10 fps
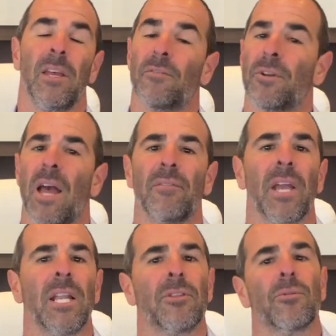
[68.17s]
If you're
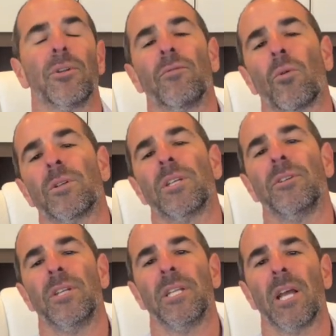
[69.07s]
navigating through a divorce and you
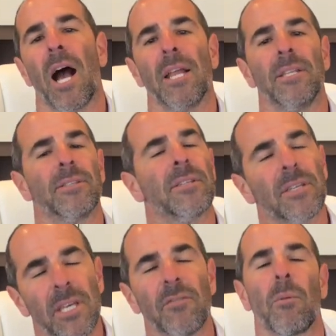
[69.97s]
need guidance,
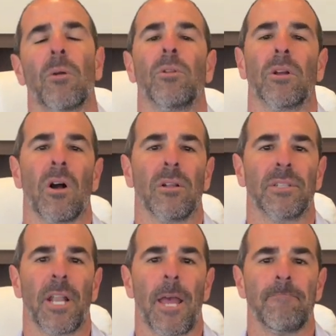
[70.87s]
give Marble a call
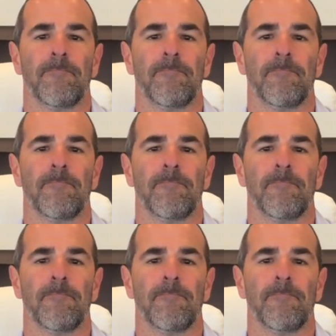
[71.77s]
today.